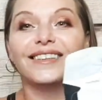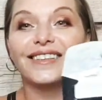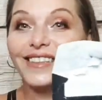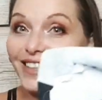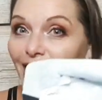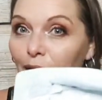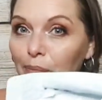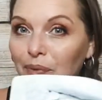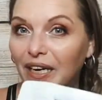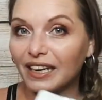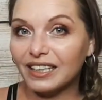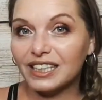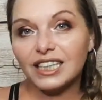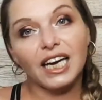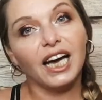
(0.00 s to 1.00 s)

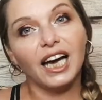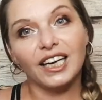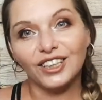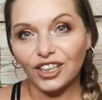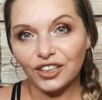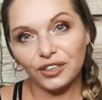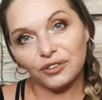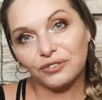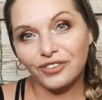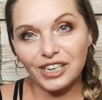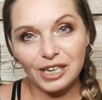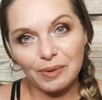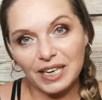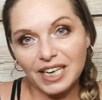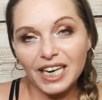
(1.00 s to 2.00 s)
Topbox, another
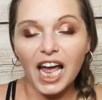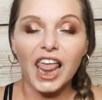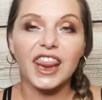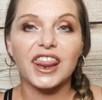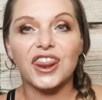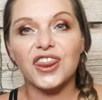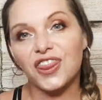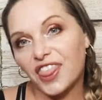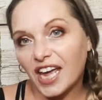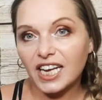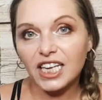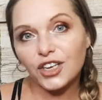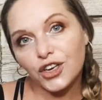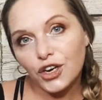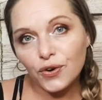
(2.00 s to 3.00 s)
freebie.
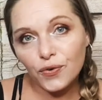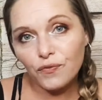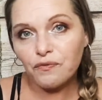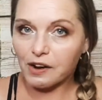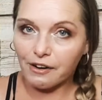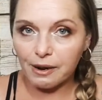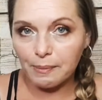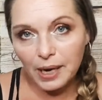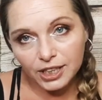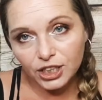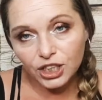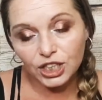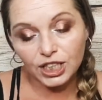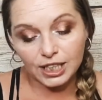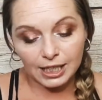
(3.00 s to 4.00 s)
Thank you very
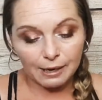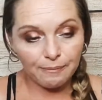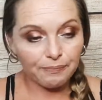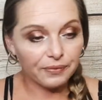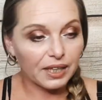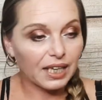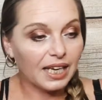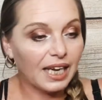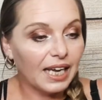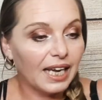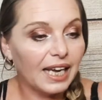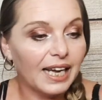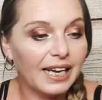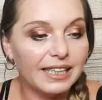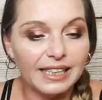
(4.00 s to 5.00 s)
much.
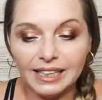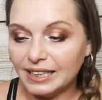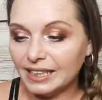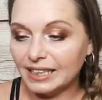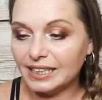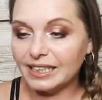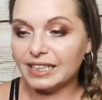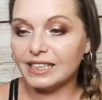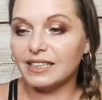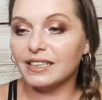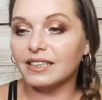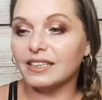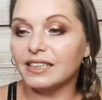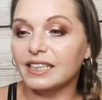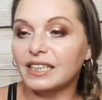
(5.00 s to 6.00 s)
And it is
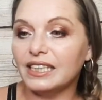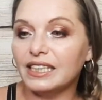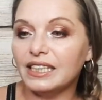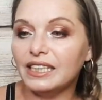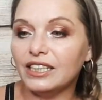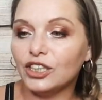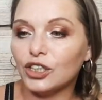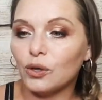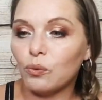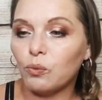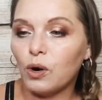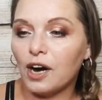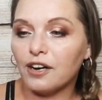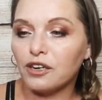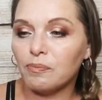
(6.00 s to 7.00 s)
the Laneige
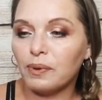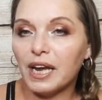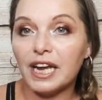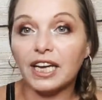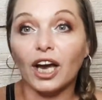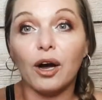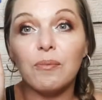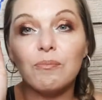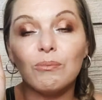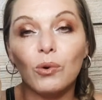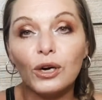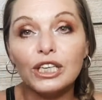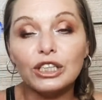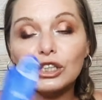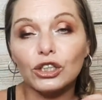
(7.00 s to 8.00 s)
Water Bank
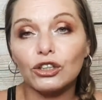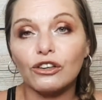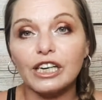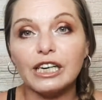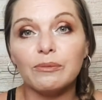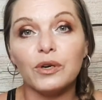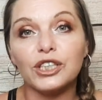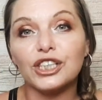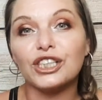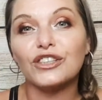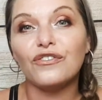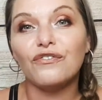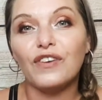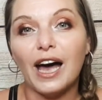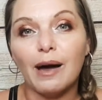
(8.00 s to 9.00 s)
Moisture Cream, which is
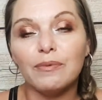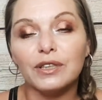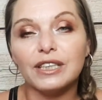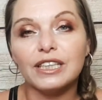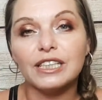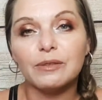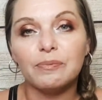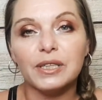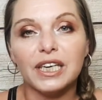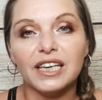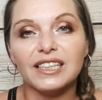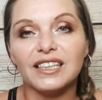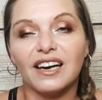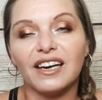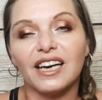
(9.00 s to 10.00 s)
fabulous
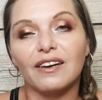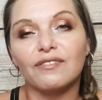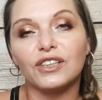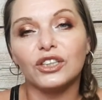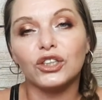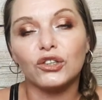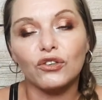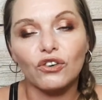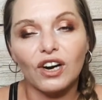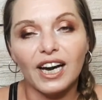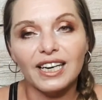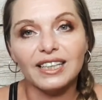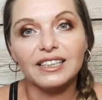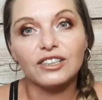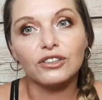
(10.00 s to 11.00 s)
because I have the
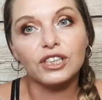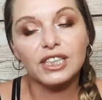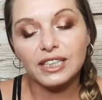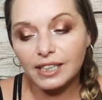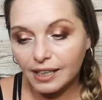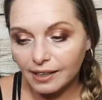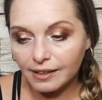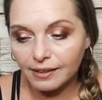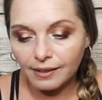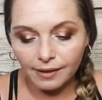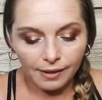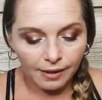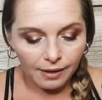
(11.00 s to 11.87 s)
dry lizard skin.